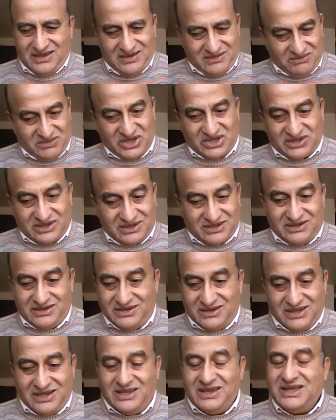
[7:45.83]
But
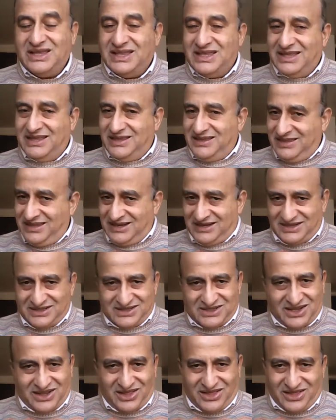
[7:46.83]
there is
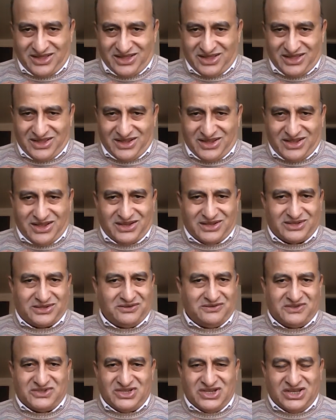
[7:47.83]
a lot
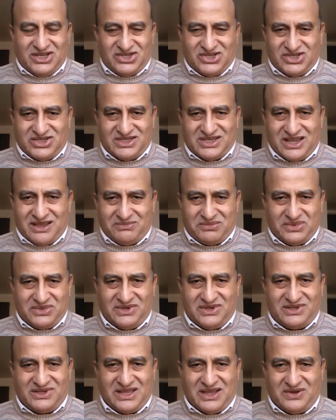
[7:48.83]
of changes
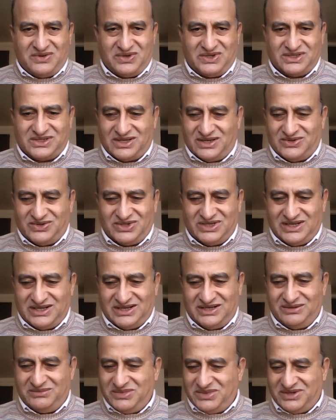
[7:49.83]
happening now in Saudi
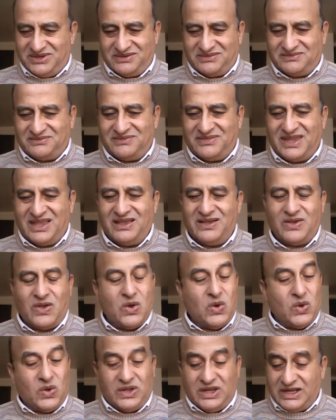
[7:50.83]
Arabia.
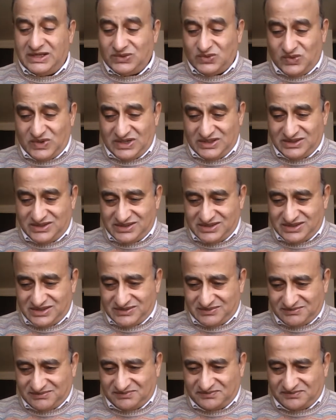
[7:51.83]
All at once.